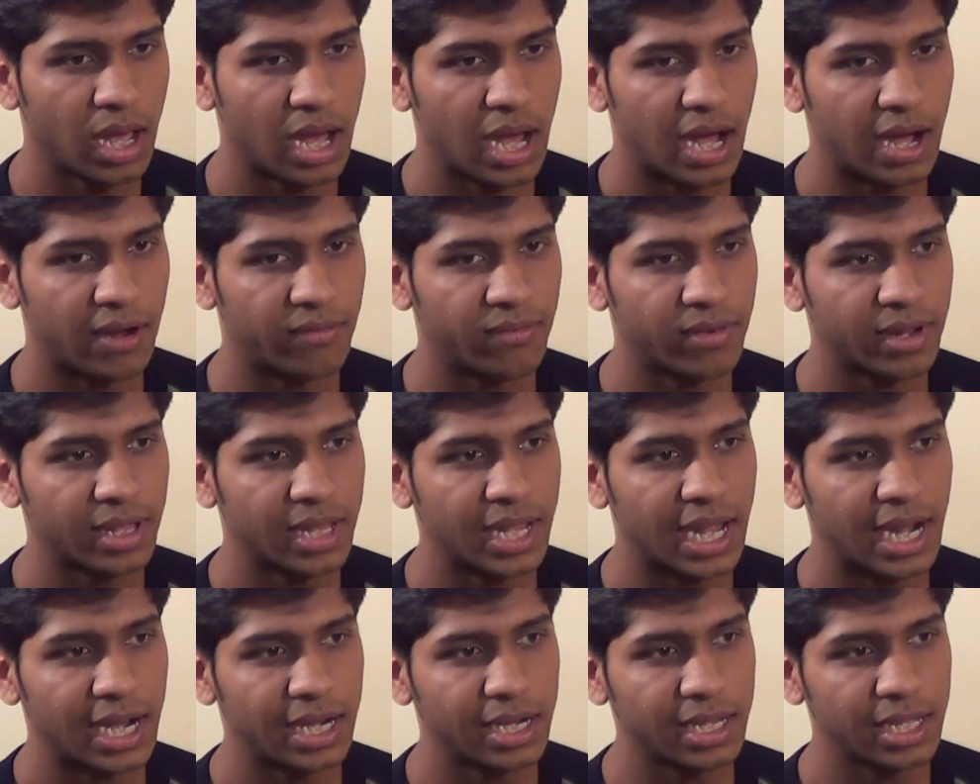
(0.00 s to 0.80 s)
After
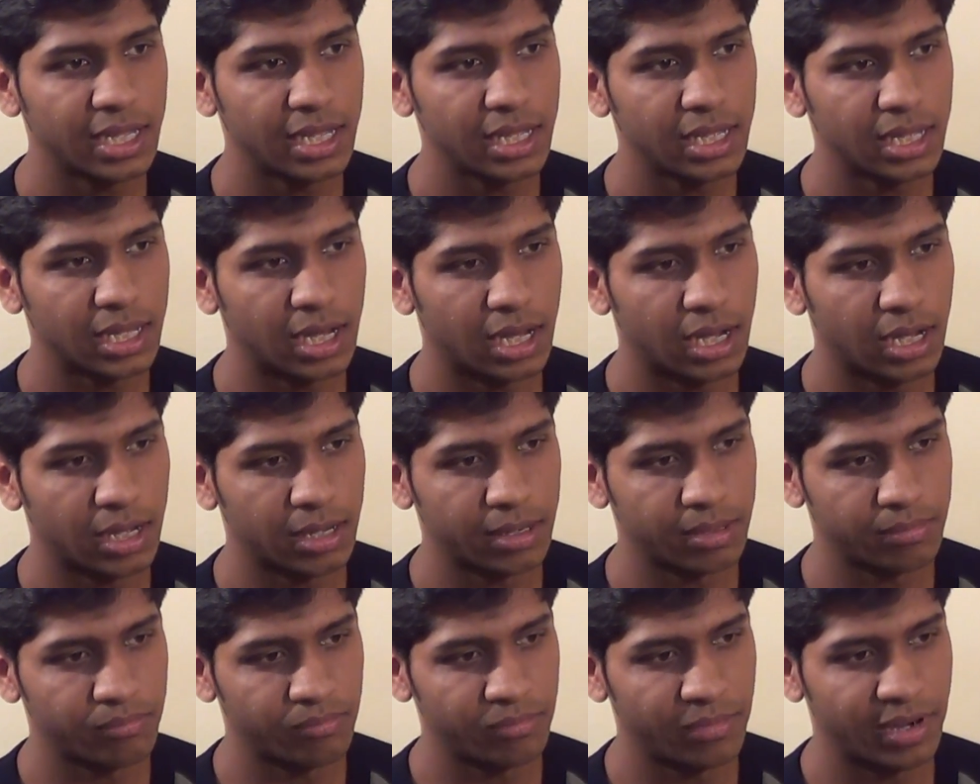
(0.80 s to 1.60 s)
that, he
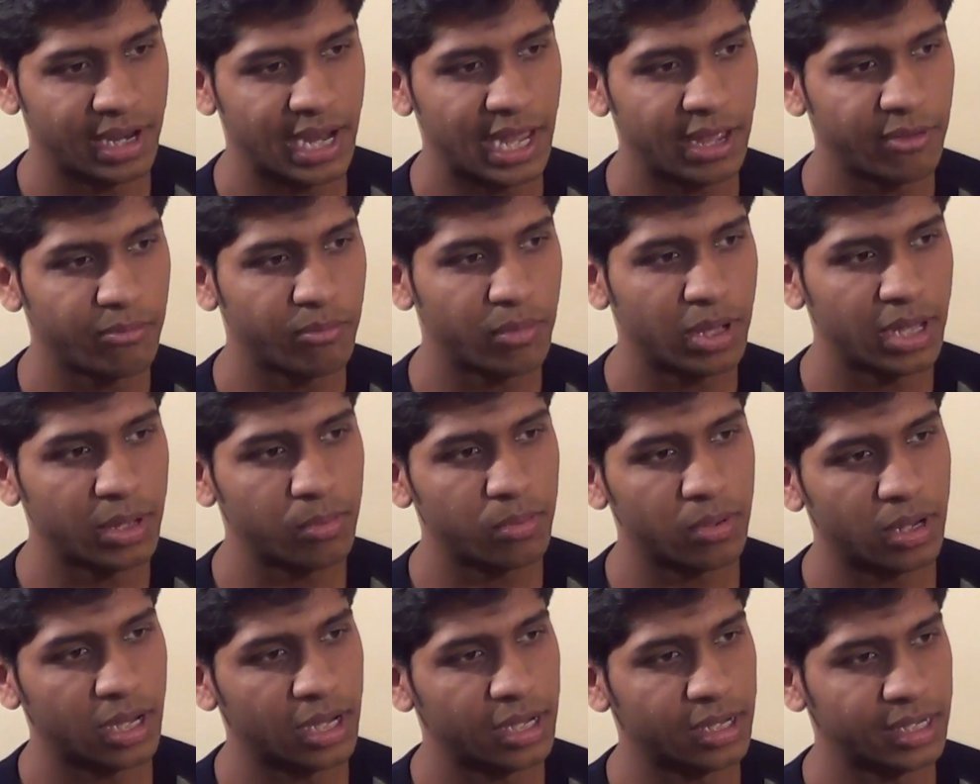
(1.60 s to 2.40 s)
drive
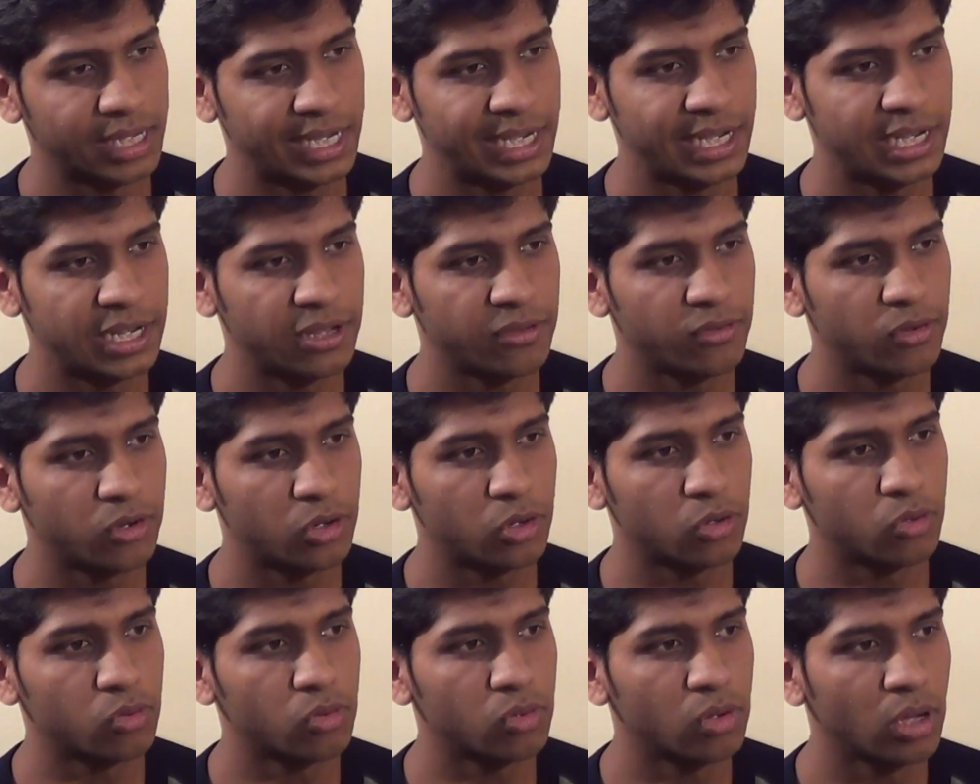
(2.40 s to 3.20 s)
my interview
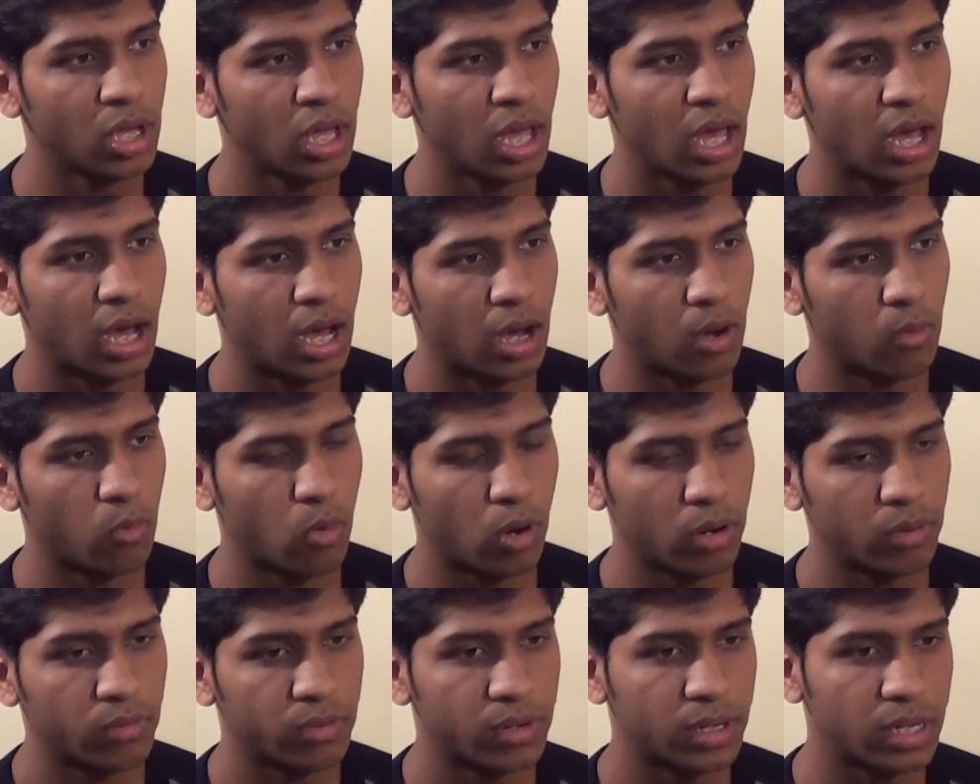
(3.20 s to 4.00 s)
to
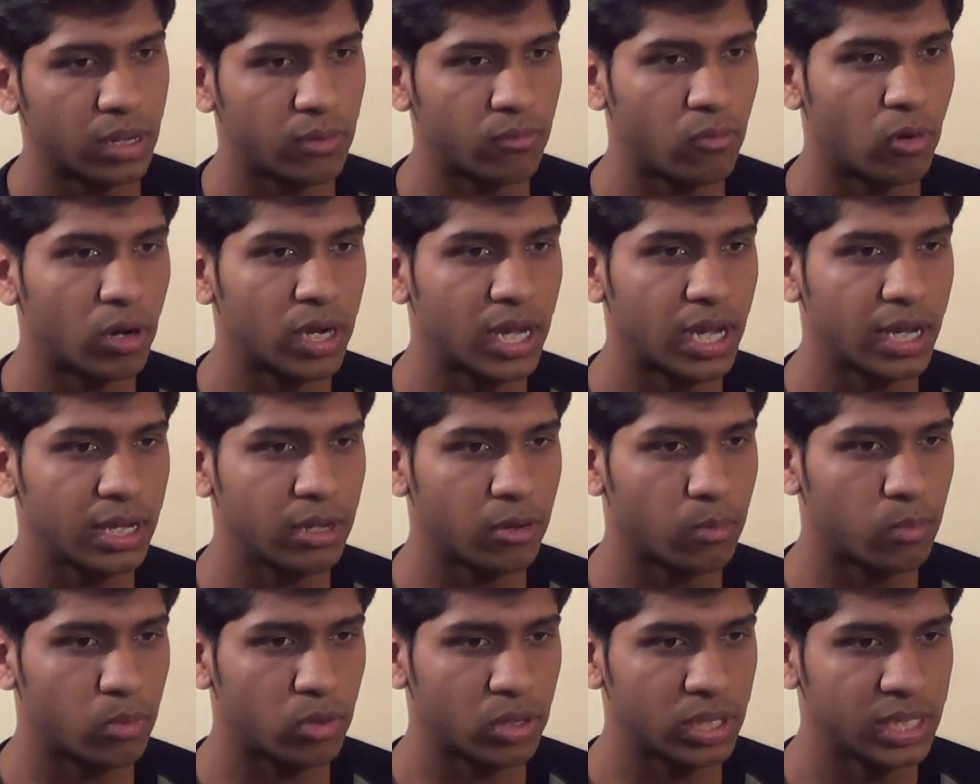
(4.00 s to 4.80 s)
what are
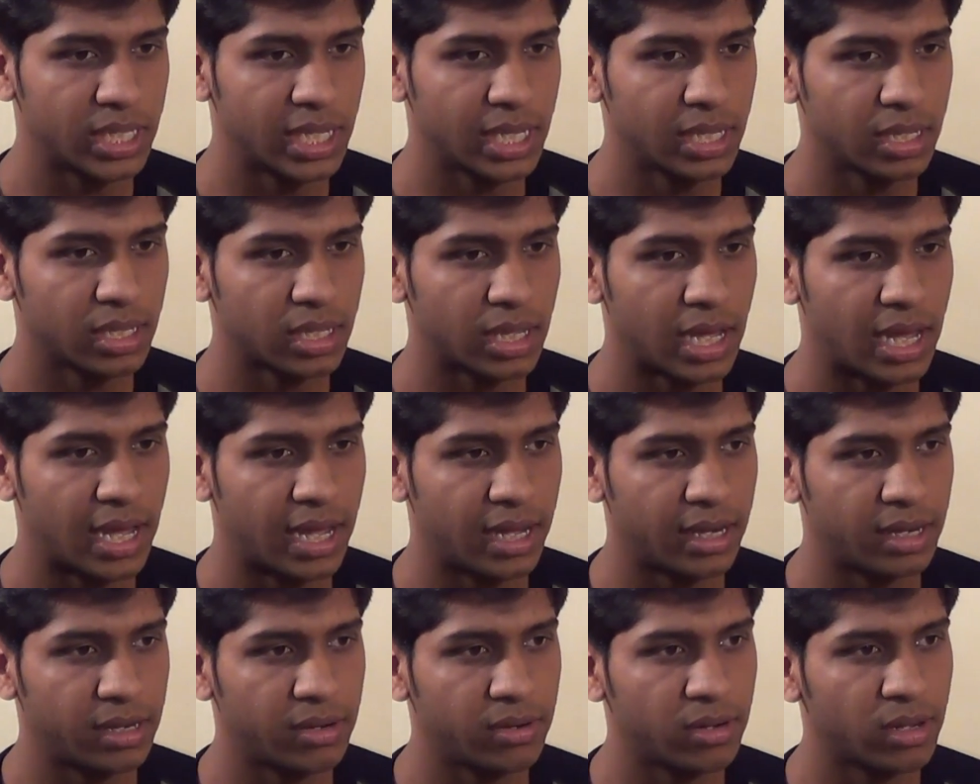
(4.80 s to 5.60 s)
your projects
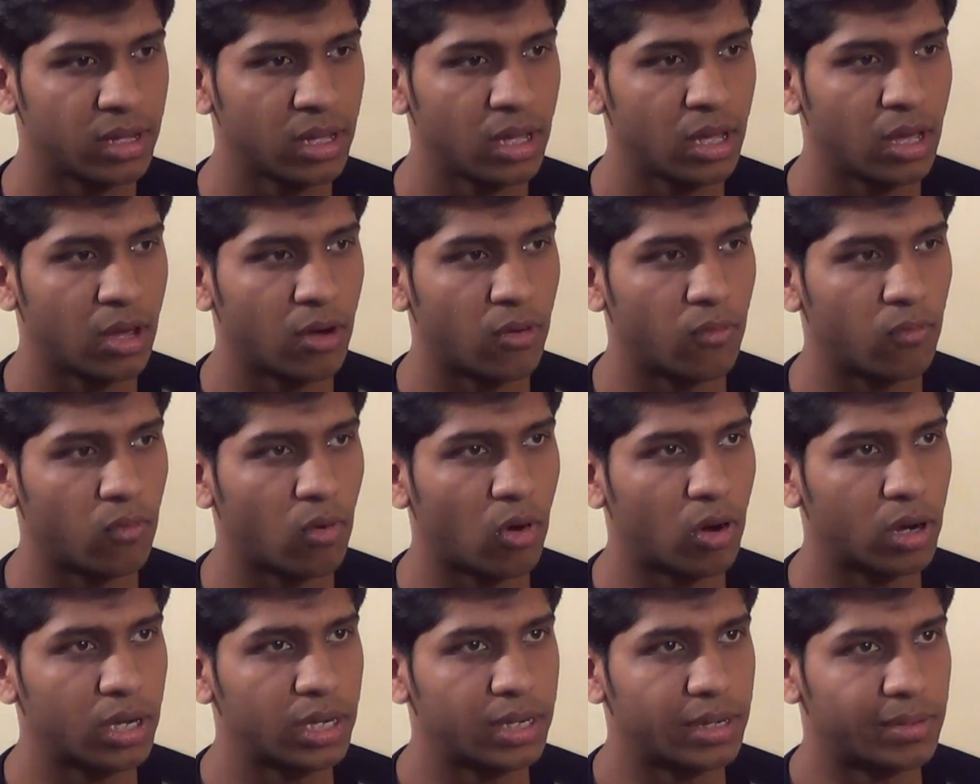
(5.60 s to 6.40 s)
and
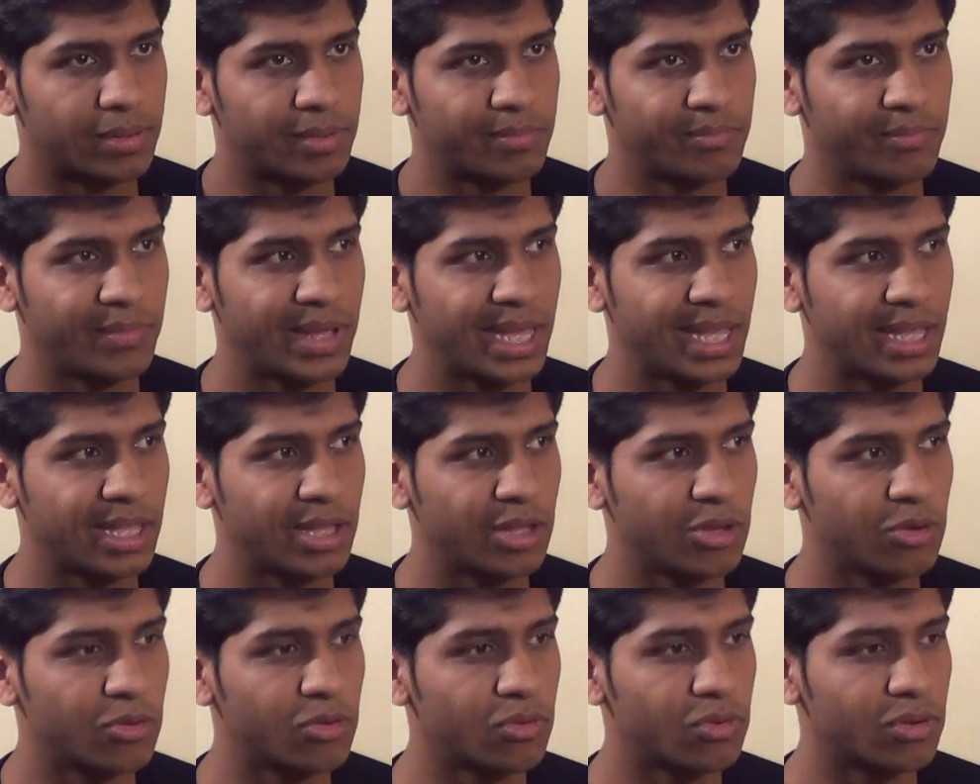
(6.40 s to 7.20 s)
what
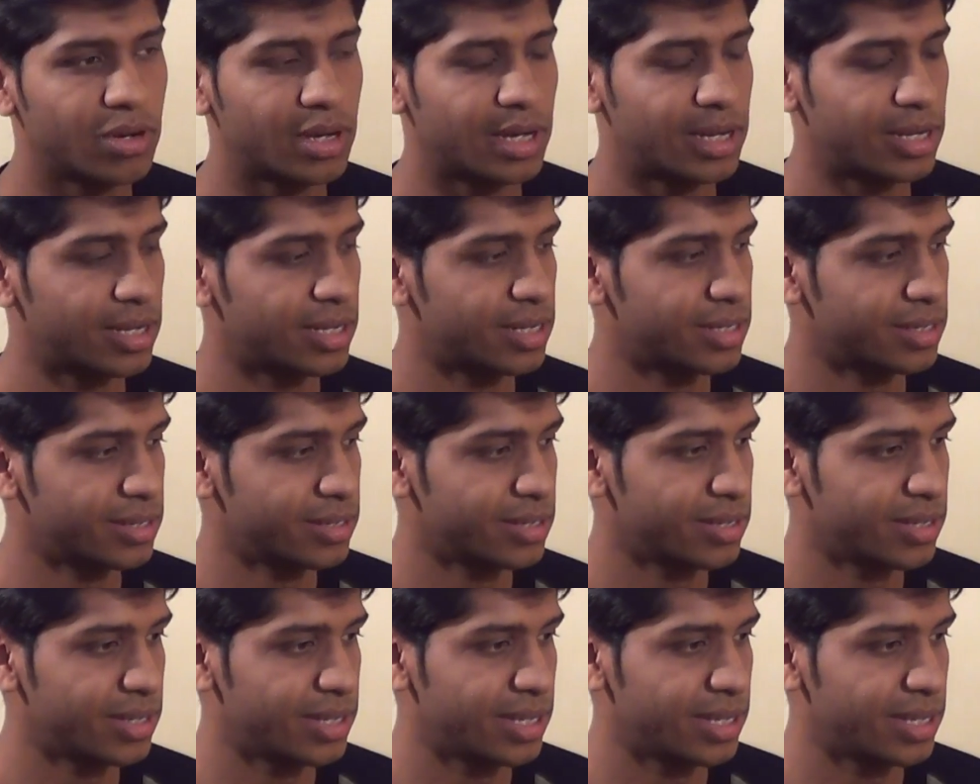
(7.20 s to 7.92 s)
make you